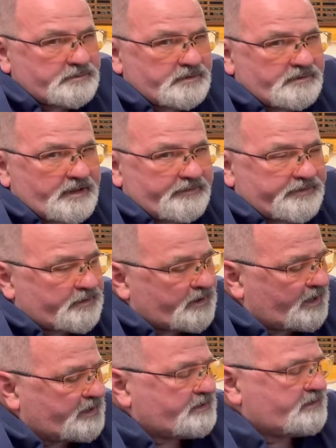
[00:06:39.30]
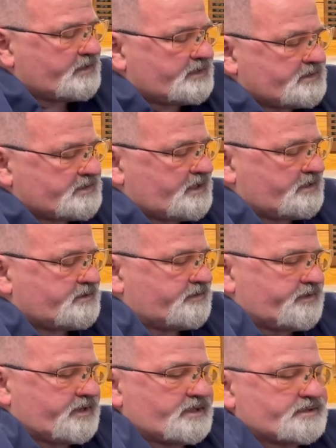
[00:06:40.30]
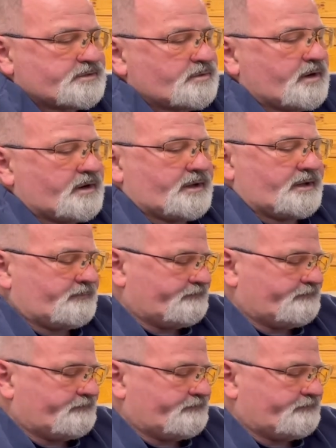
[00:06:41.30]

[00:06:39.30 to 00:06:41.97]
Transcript: move left or right. That just tells you if your gun's square or not.